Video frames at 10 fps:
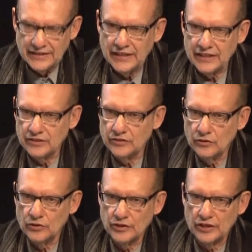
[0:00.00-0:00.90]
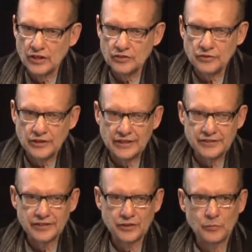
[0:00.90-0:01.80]
And on the contrary, I
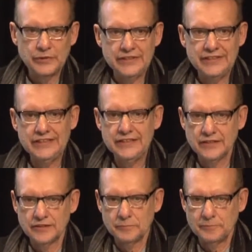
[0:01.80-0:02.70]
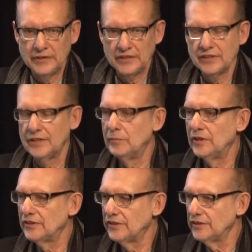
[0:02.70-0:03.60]
think we need
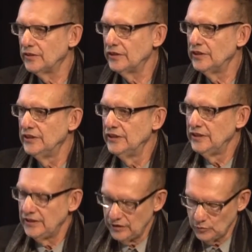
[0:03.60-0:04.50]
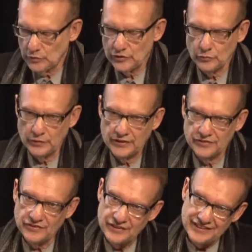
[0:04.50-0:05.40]
a theory in which we
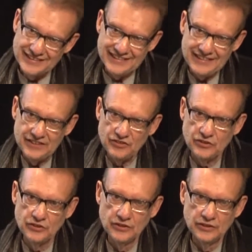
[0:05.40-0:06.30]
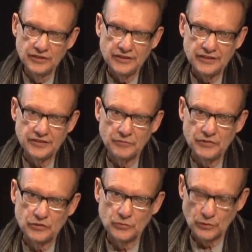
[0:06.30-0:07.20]
can see in each
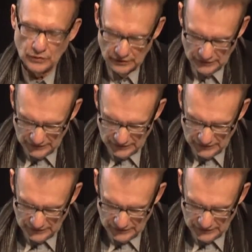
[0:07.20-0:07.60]
individual